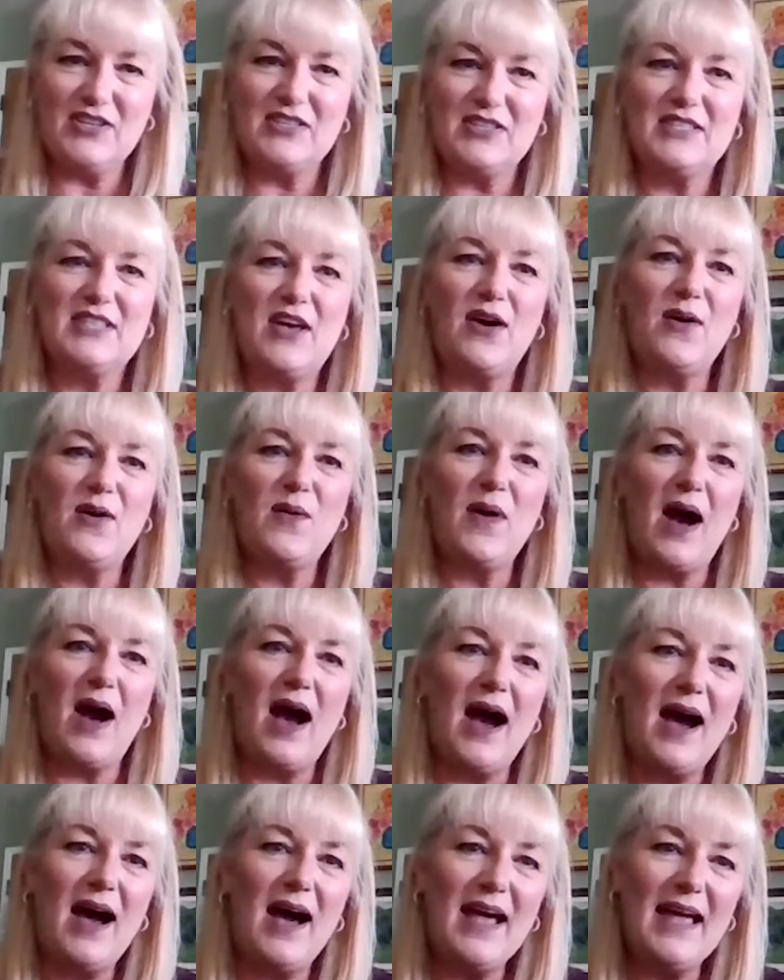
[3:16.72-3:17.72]
So
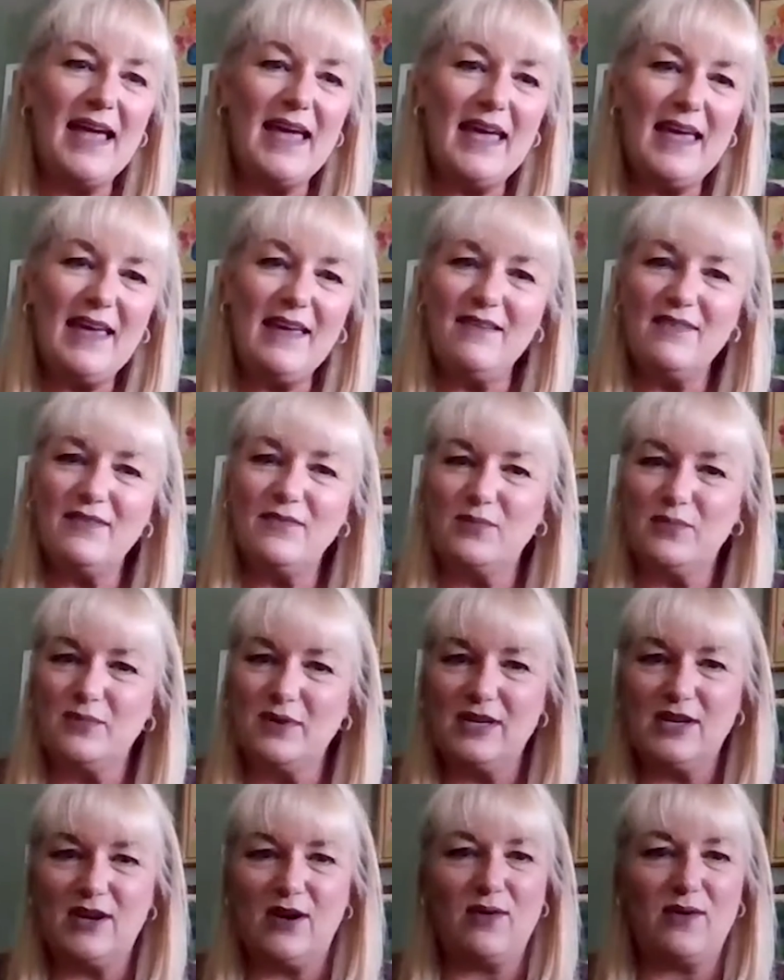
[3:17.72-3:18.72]
I,
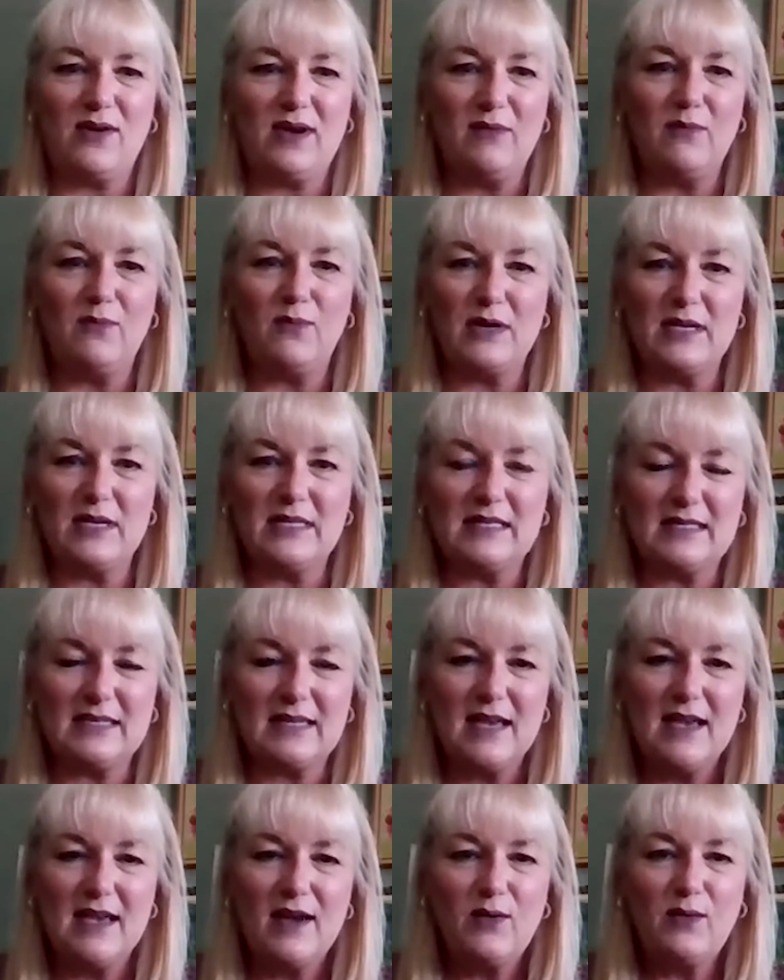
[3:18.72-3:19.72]
was
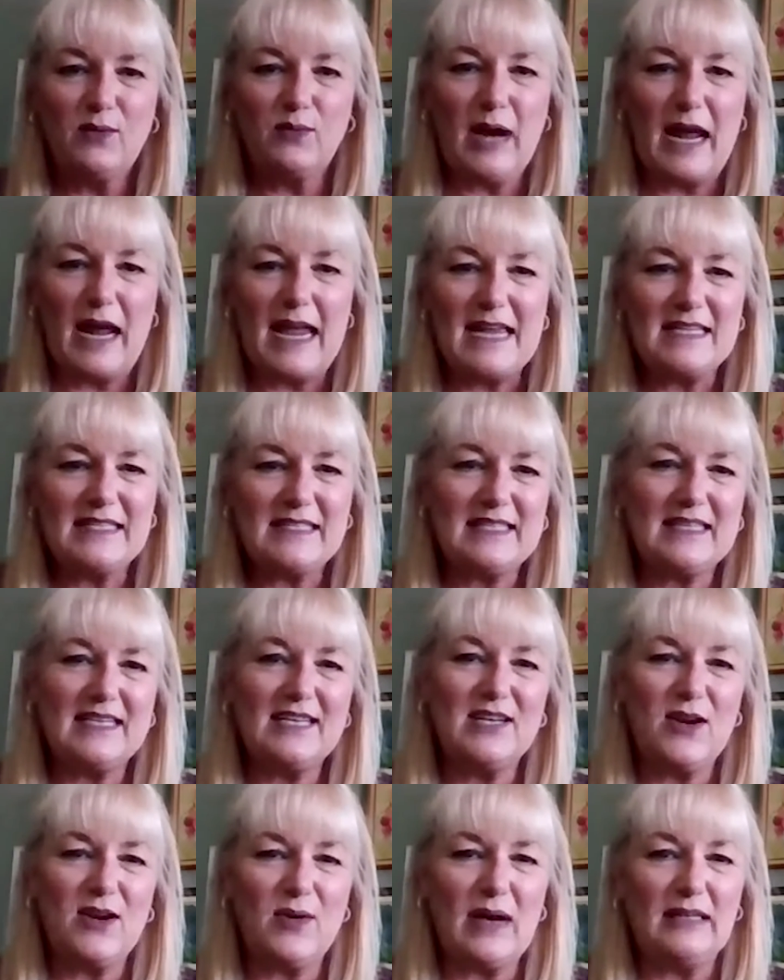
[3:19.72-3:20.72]
raised,
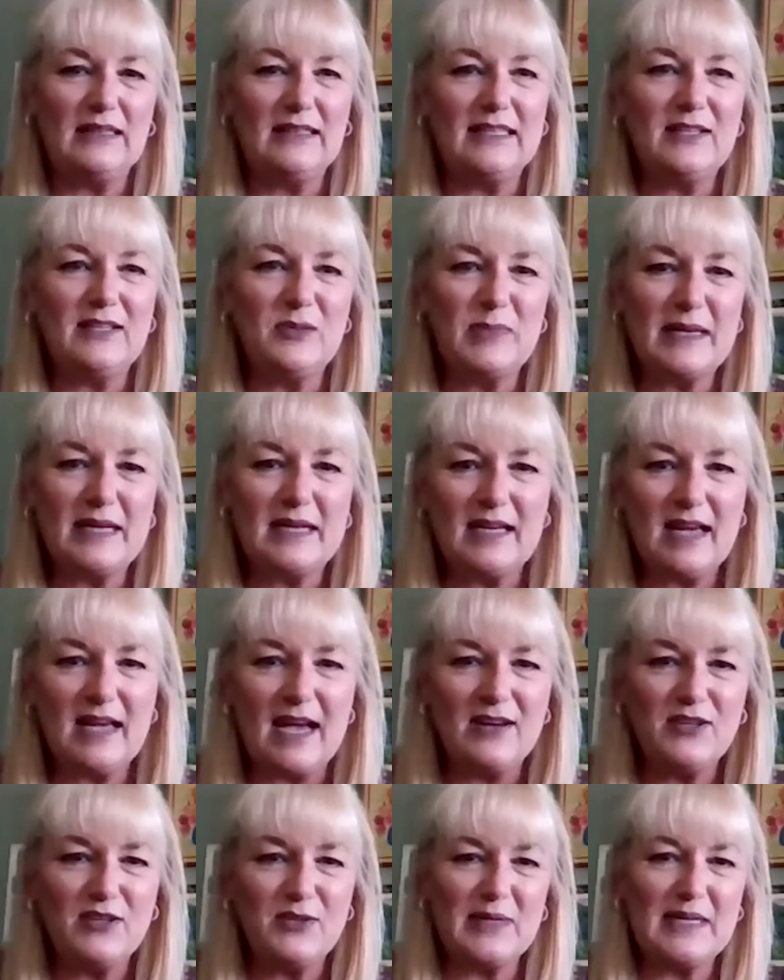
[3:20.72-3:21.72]
a little bit of
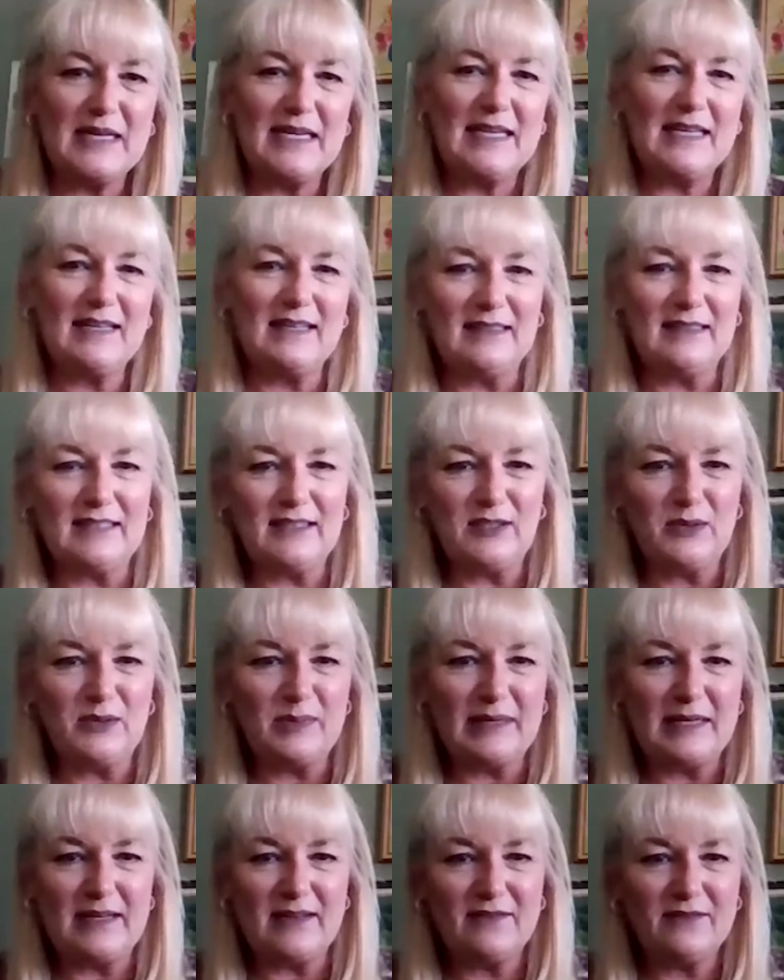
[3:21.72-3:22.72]
country, a little
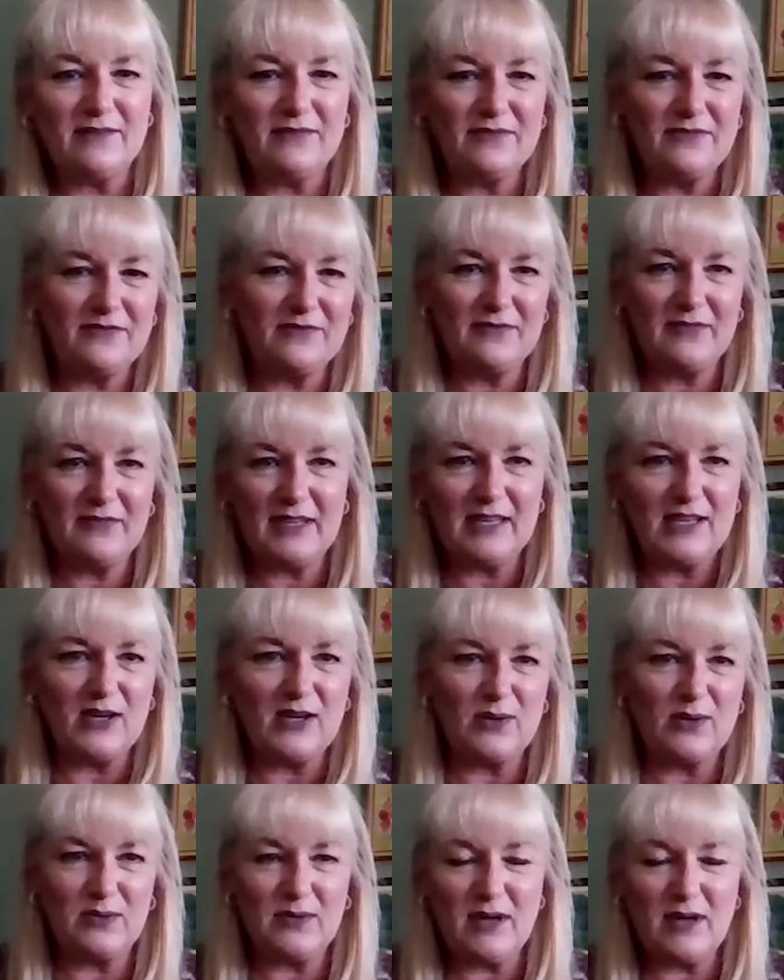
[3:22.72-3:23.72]
bit of,
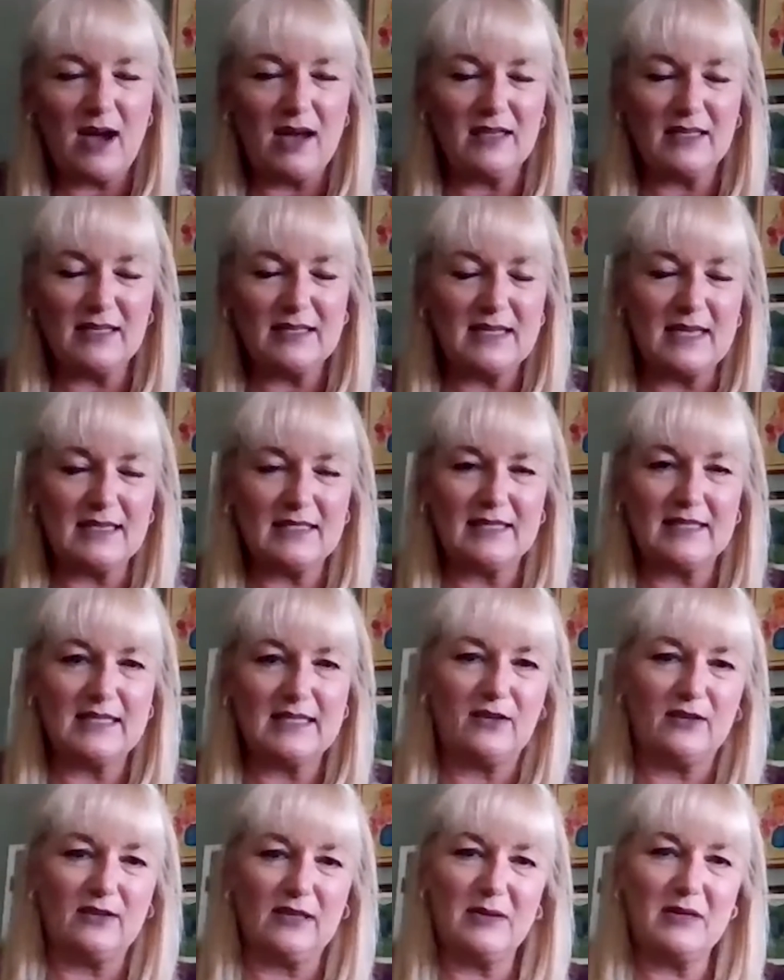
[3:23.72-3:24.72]
not
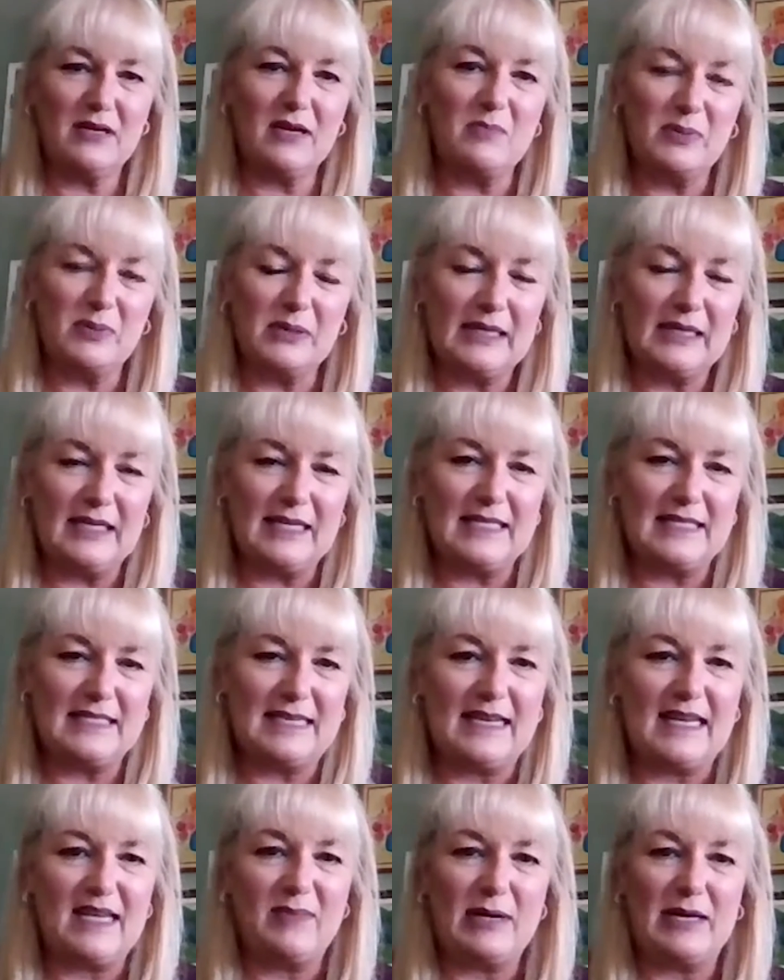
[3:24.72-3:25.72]
necessarily completely
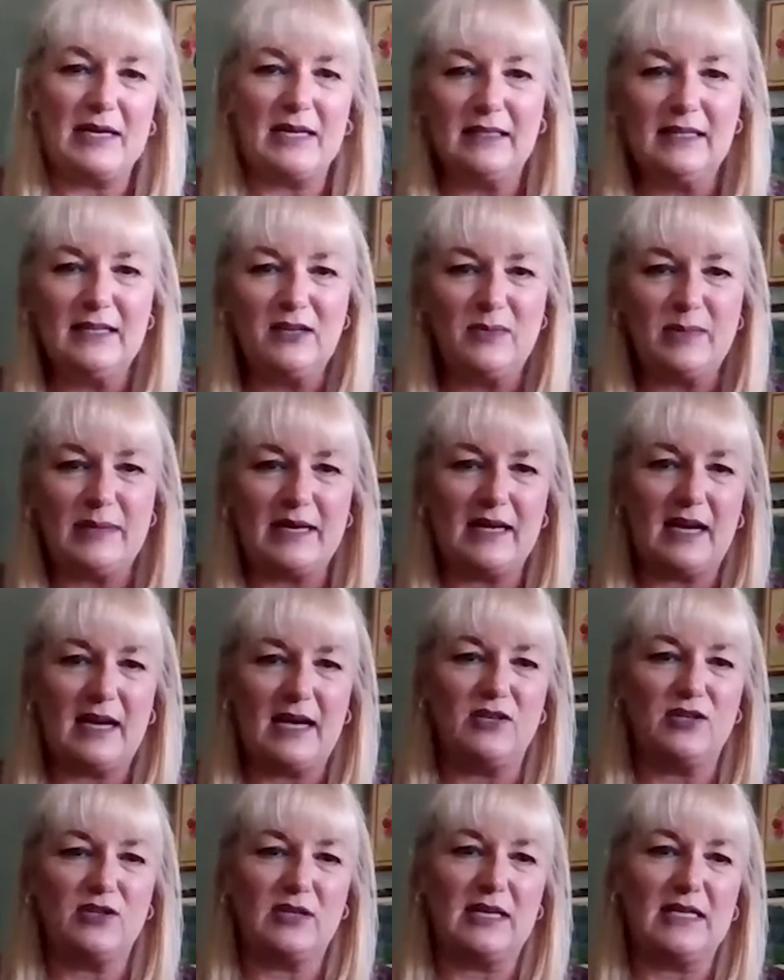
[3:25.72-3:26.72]
city, but a little bit of
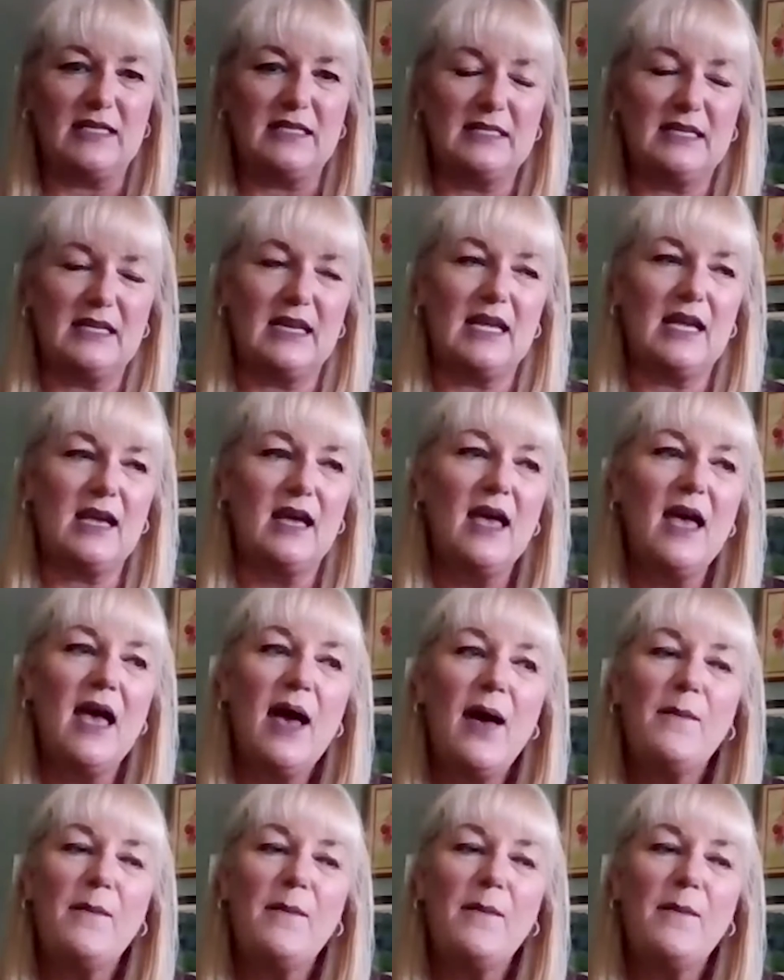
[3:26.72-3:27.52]
country and city.